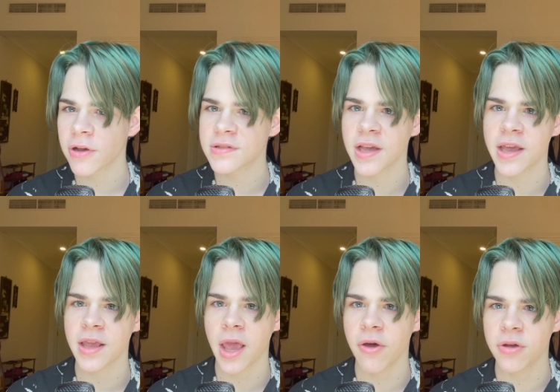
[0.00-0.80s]
was
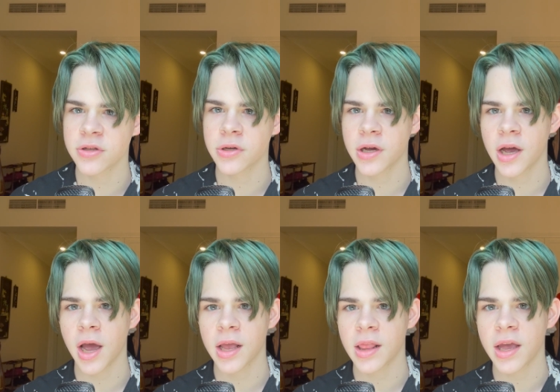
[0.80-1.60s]
a character
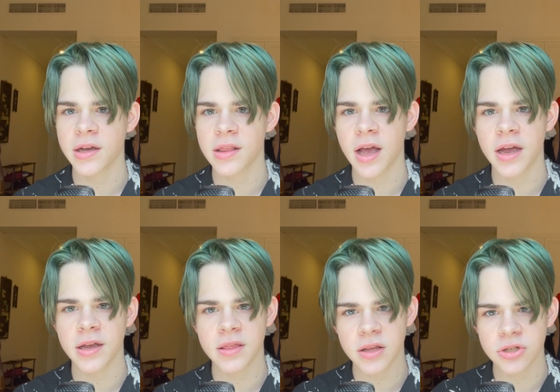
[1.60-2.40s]
I like a
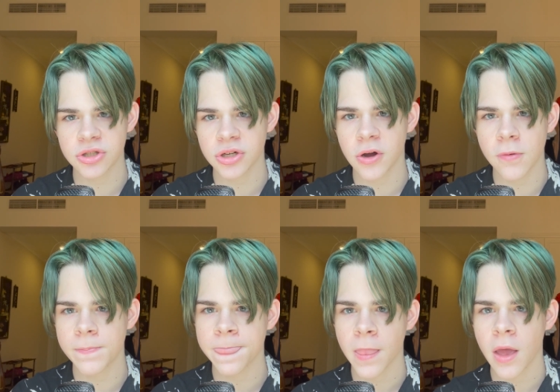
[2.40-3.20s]
lot in this show.